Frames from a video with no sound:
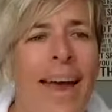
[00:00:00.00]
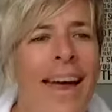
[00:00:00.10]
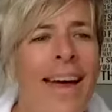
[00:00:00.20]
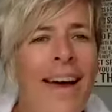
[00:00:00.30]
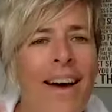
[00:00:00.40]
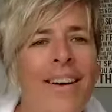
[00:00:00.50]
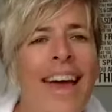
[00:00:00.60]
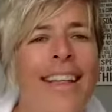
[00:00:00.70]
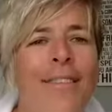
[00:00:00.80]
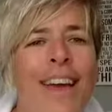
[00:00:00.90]
Okay,
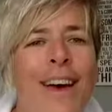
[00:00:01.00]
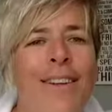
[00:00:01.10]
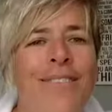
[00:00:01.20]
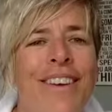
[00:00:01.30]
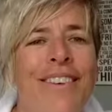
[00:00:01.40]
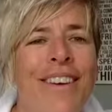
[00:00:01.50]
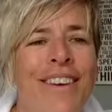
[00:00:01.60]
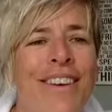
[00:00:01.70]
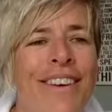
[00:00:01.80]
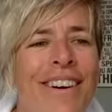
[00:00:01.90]
let me unmute
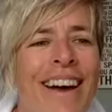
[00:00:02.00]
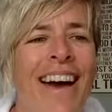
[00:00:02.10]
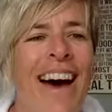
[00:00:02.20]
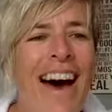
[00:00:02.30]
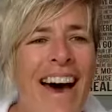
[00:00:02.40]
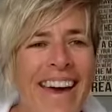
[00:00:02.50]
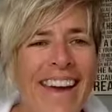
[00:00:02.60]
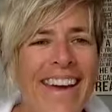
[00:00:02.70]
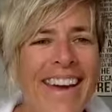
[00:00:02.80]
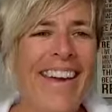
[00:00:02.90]
you.
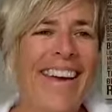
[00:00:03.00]
Hi.